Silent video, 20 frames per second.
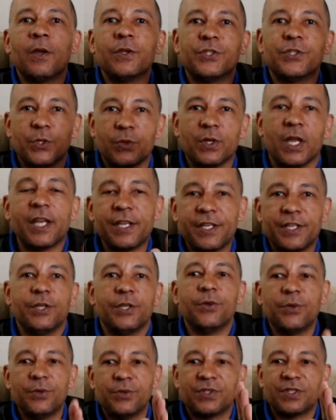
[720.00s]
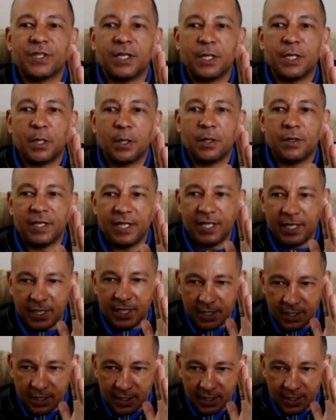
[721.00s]
do not use
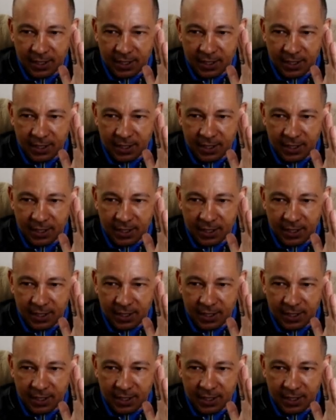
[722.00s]
the